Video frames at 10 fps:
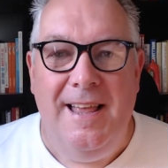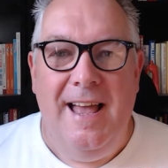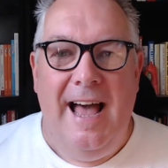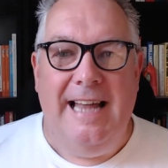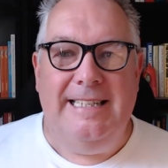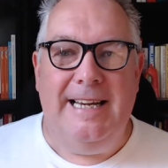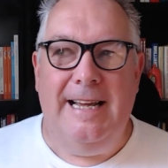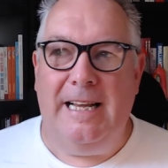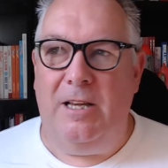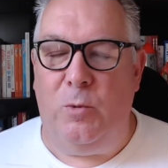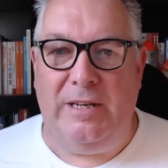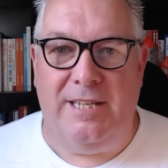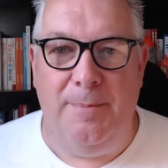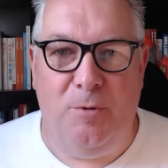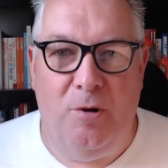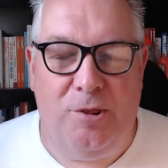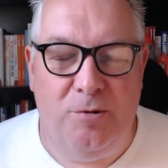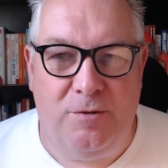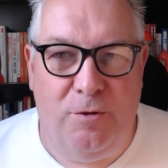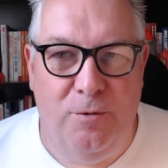And quick tip, or
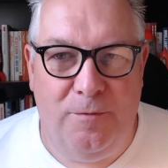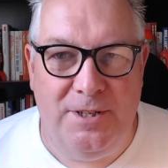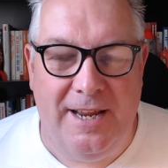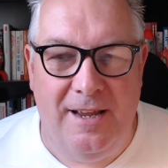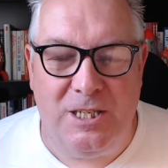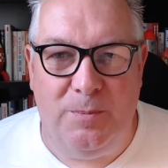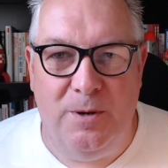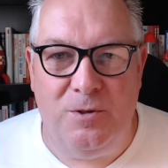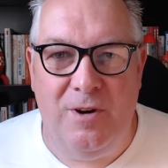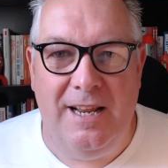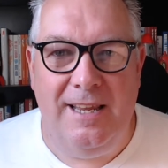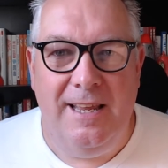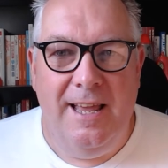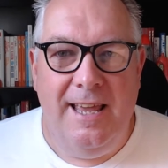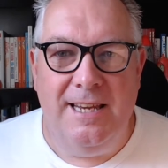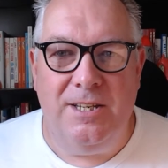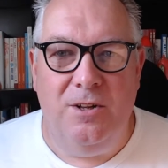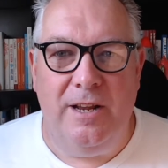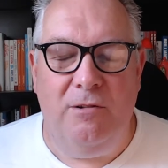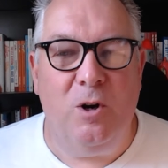thought for the day, I suppose, really, is that you'll
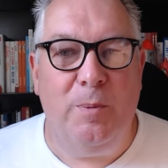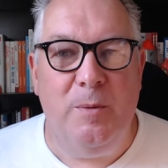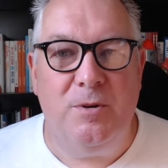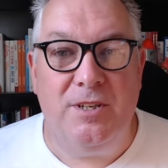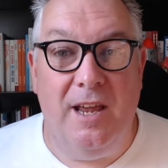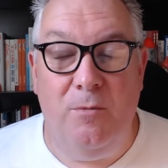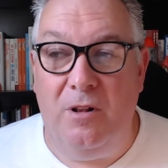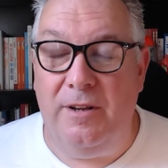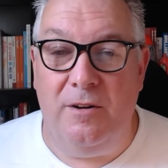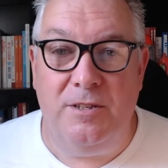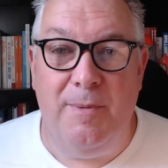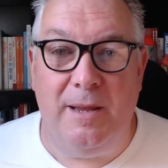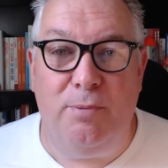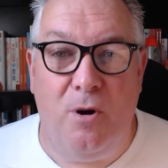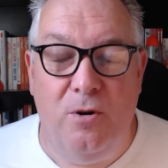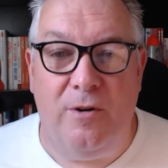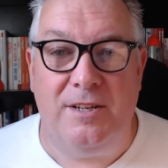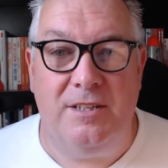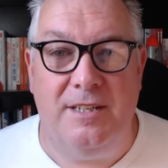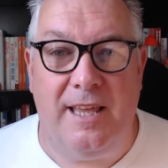hear a lot of people say, well, to make progress
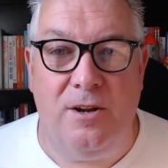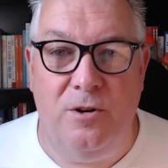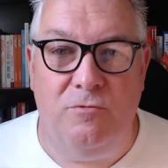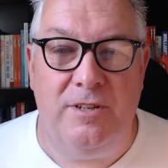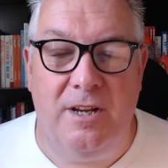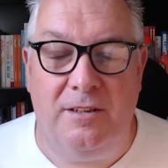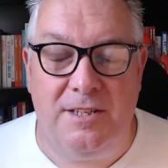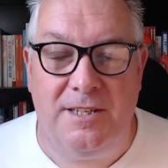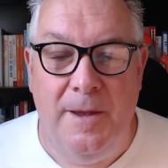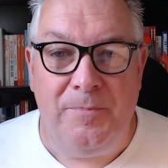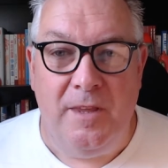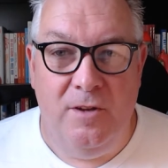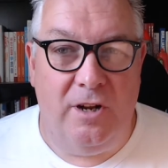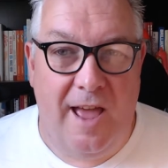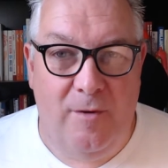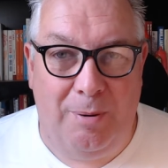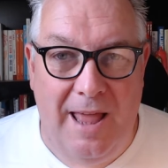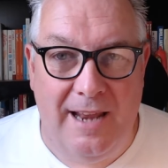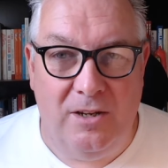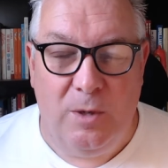and to get good results, you've got to have a plan.
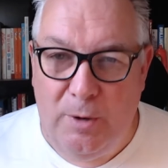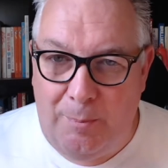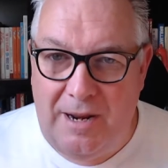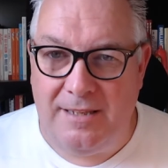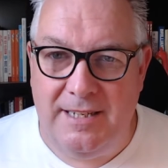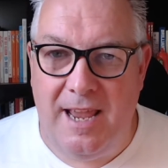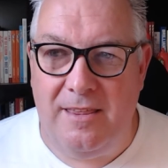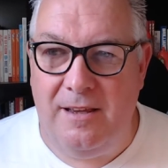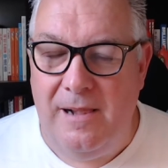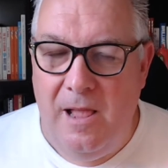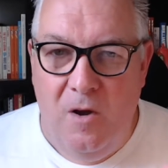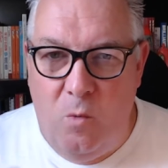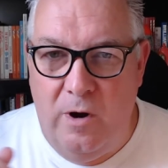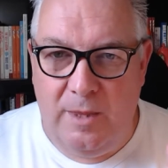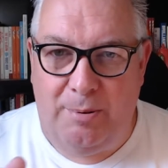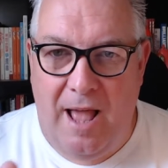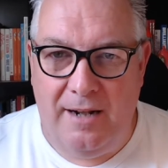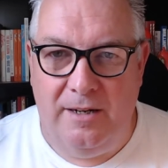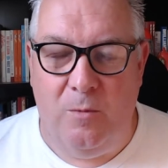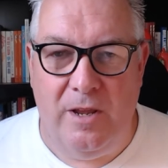You've got to put a plan together, work the plan, and
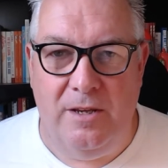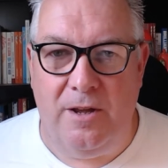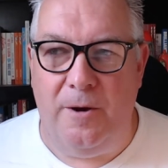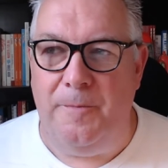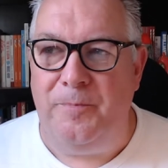away you go.